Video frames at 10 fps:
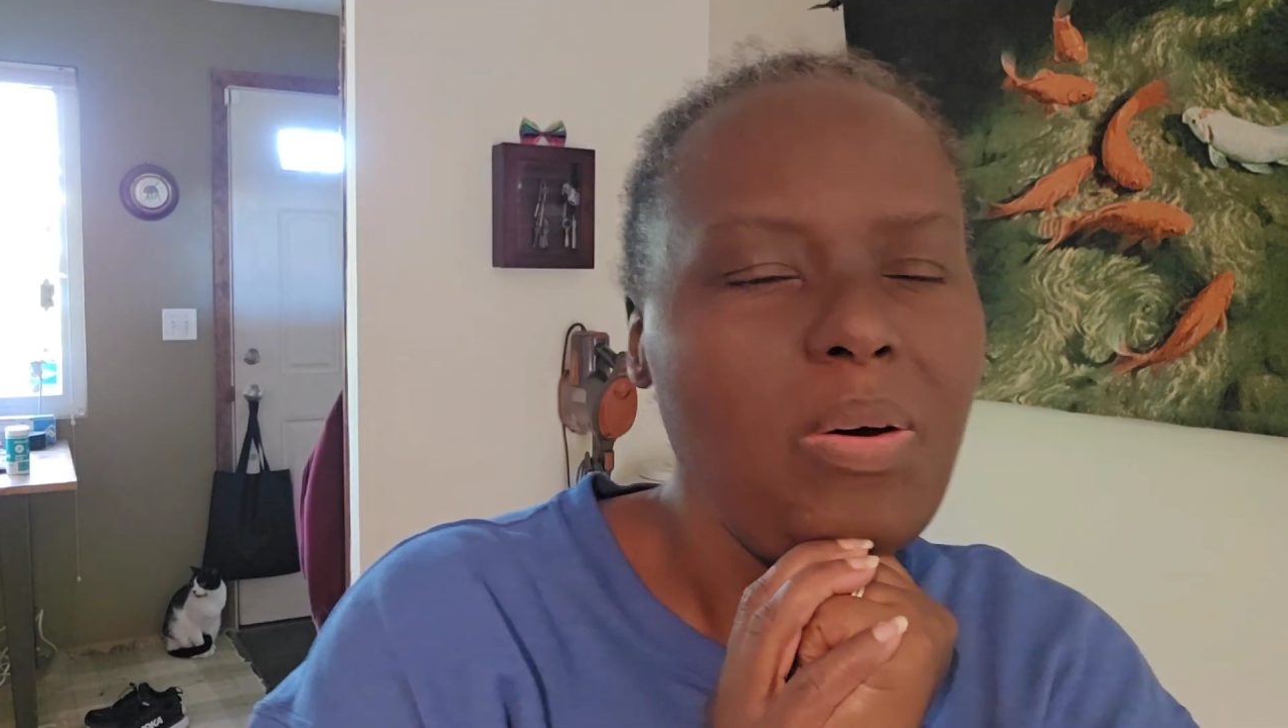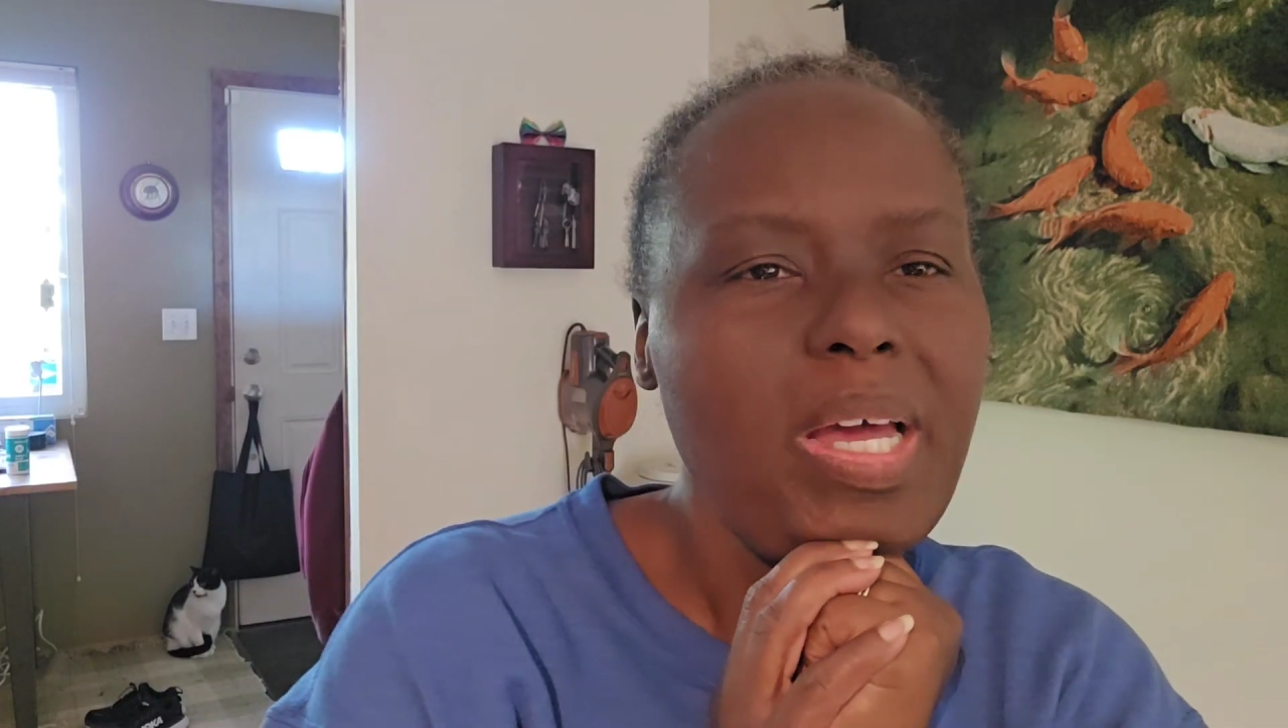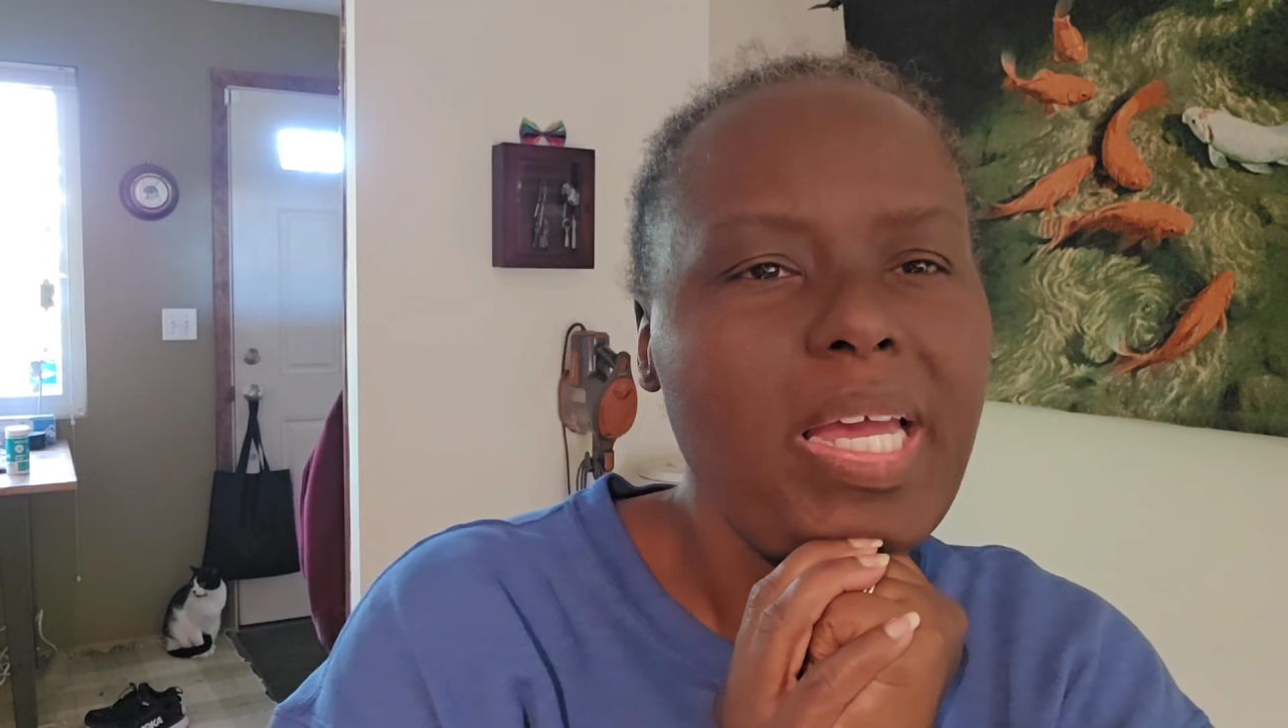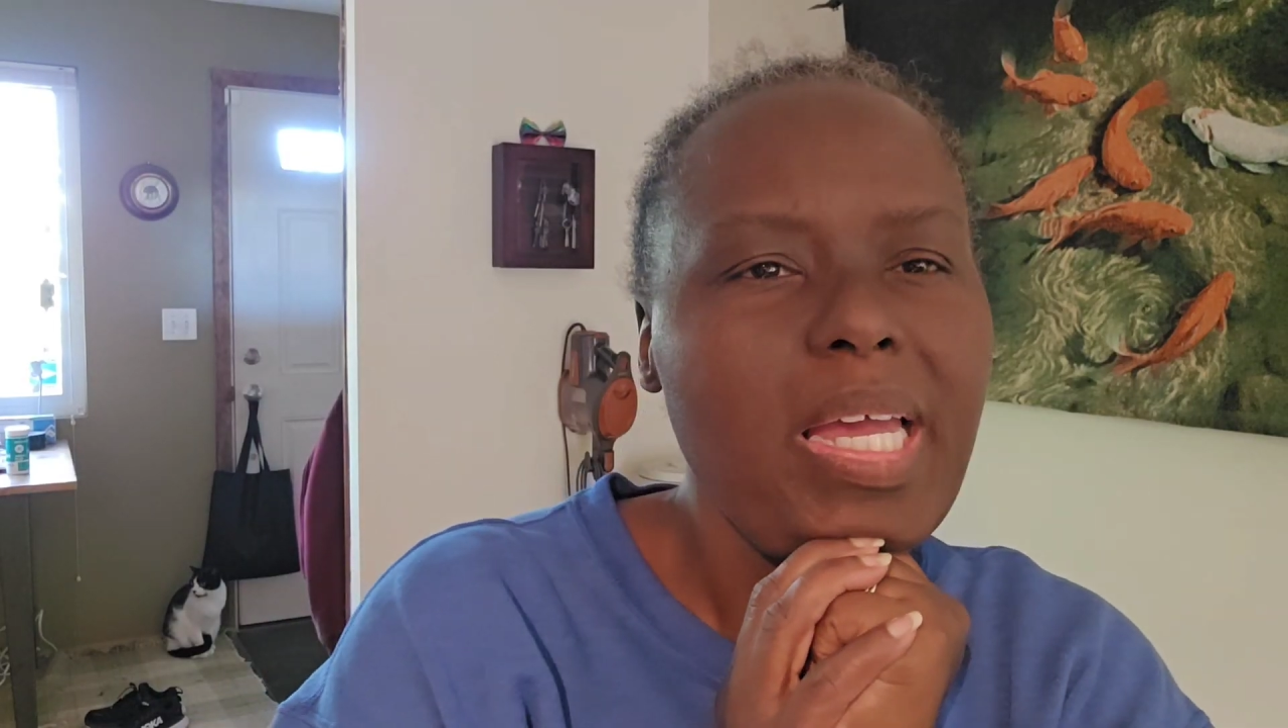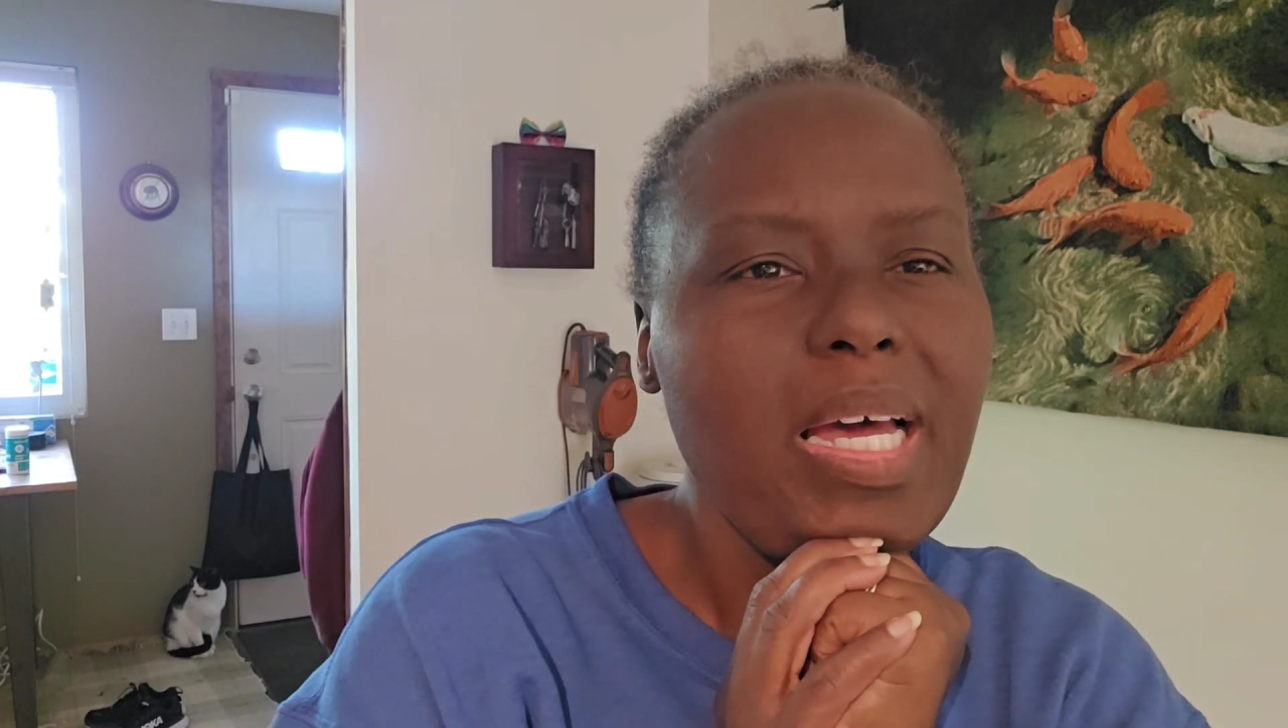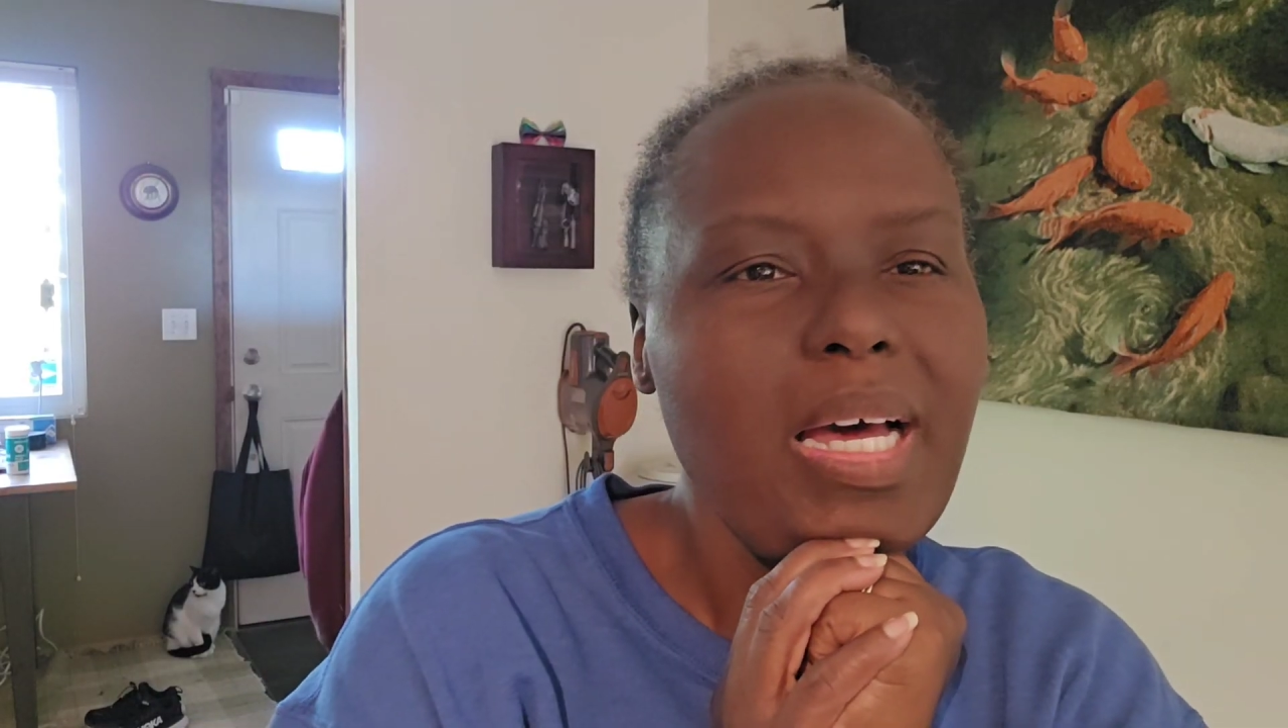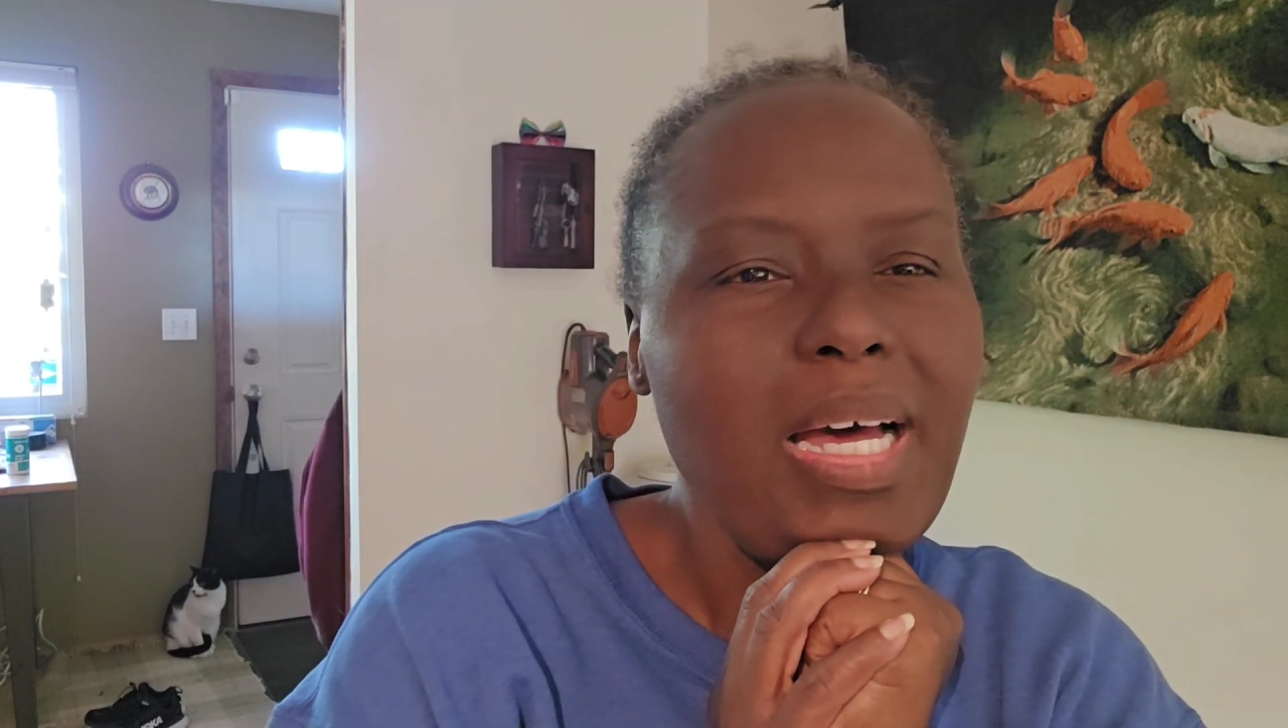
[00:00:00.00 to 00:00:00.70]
Okay,